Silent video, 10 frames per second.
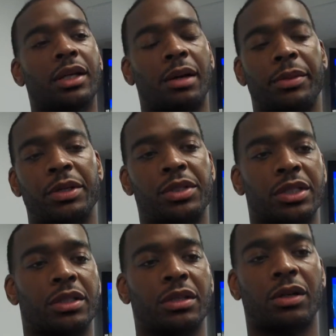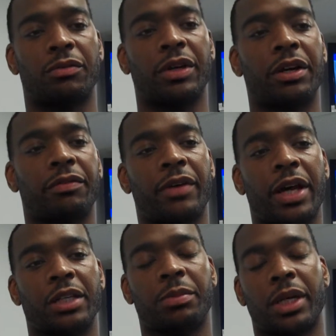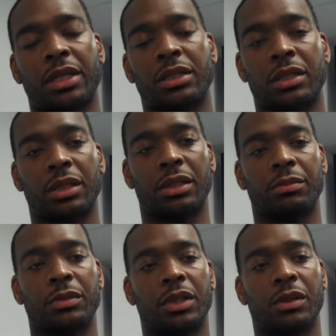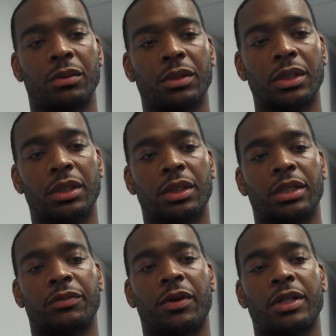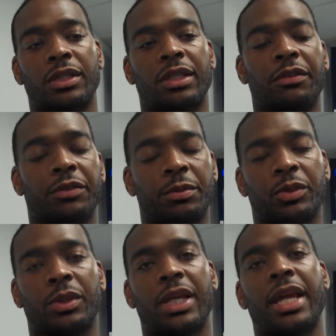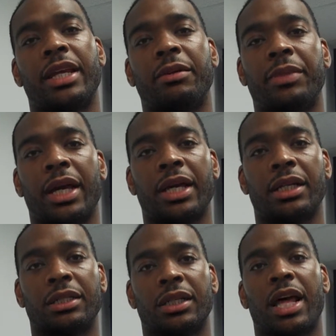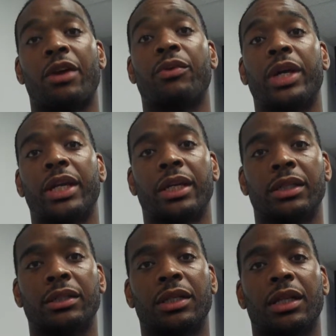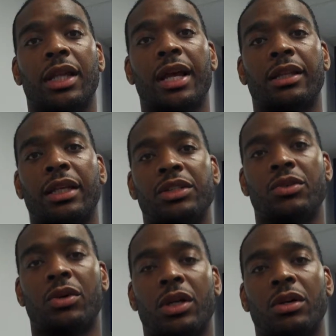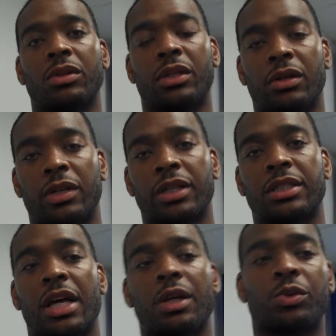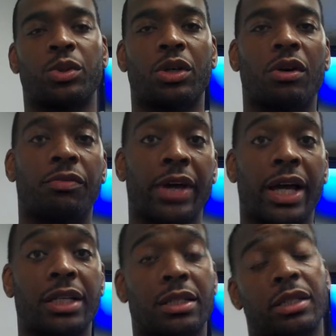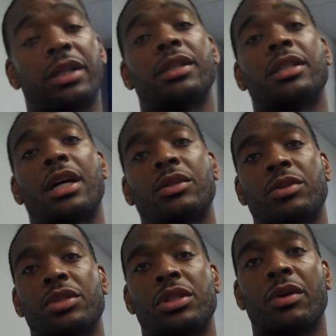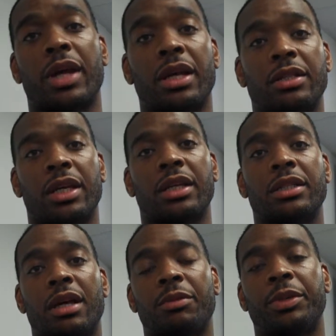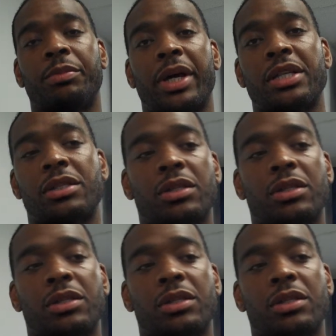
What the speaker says: I mean, it was just, you know, very fast-paced. And, you know, as far as the difference between that and the NBA, it's a lot of reading and a lot of things going on. You know, there are times when you go fast, and then there are times when you slow down and take your time and be patient.